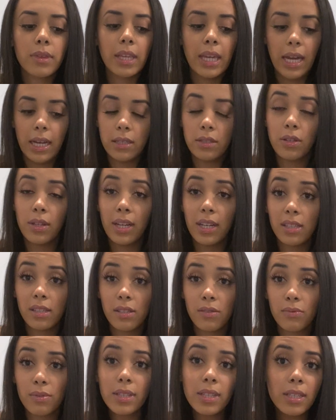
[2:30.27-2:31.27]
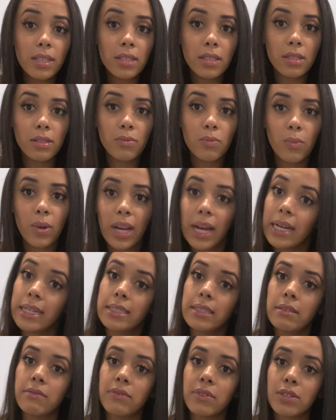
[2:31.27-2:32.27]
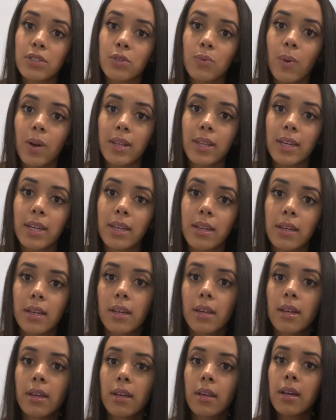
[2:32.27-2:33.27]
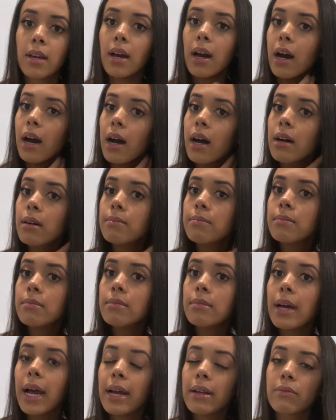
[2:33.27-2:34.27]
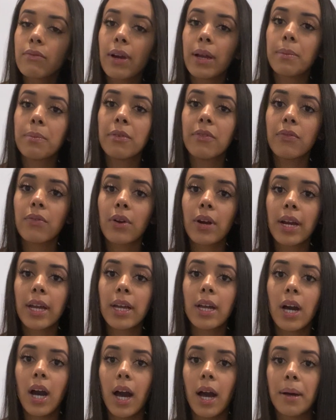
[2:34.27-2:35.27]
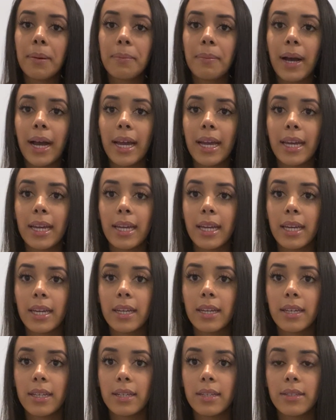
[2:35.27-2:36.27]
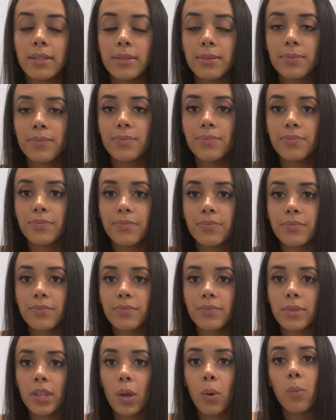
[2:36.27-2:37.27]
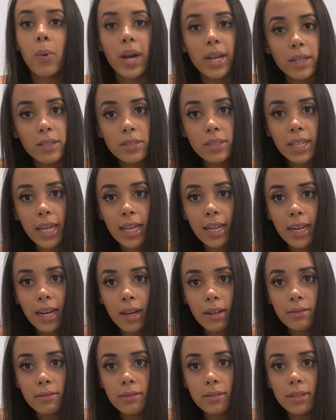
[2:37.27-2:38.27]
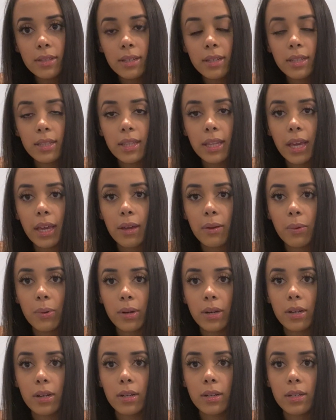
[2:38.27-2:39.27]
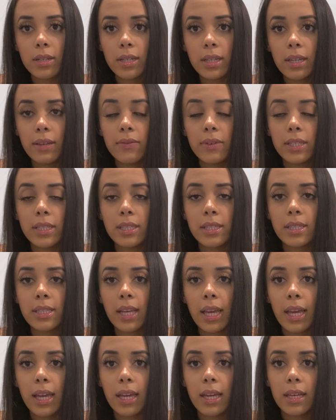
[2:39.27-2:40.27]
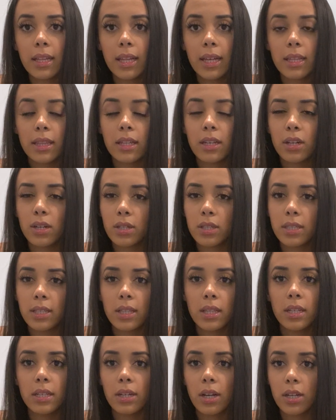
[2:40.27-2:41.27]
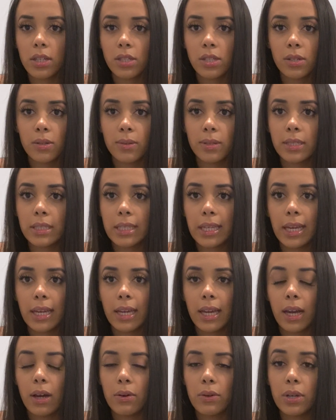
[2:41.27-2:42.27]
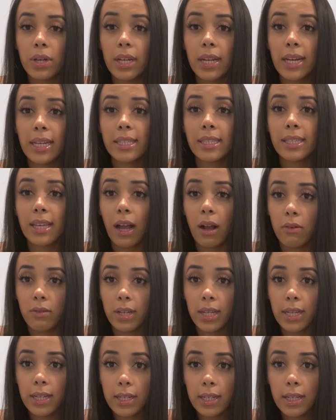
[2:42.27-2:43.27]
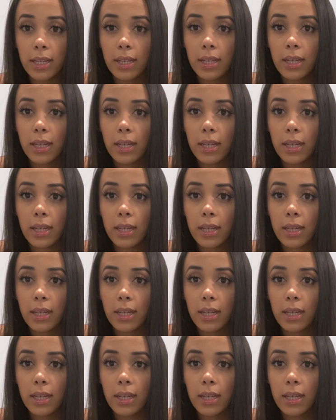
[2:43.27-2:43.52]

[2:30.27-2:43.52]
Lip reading: Yeah, so that's really what I did for swelling. And right before I got my wires taken out, they were even saying, like the nurse and the doctor were saying how good I sounded